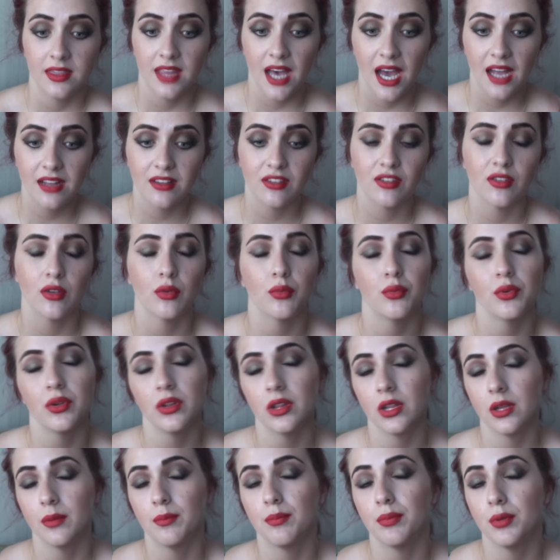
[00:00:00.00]
That's a
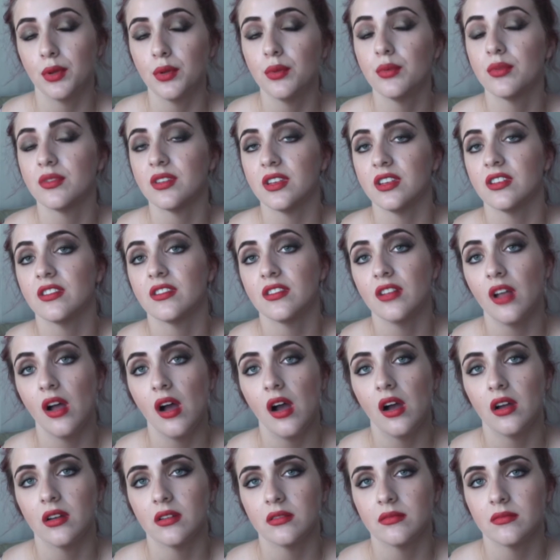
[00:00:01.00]
really bluesy
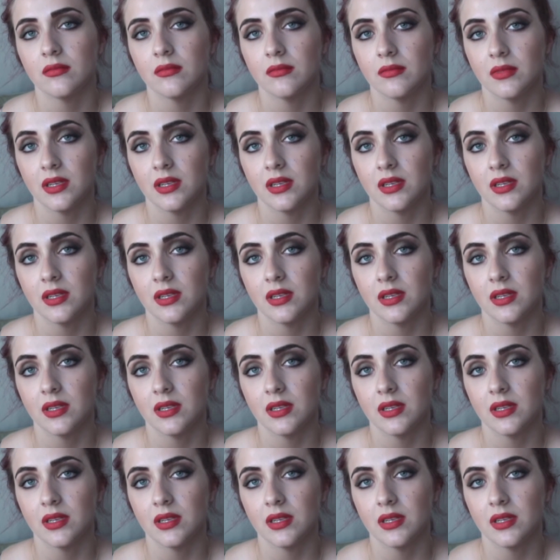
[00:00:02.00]
song.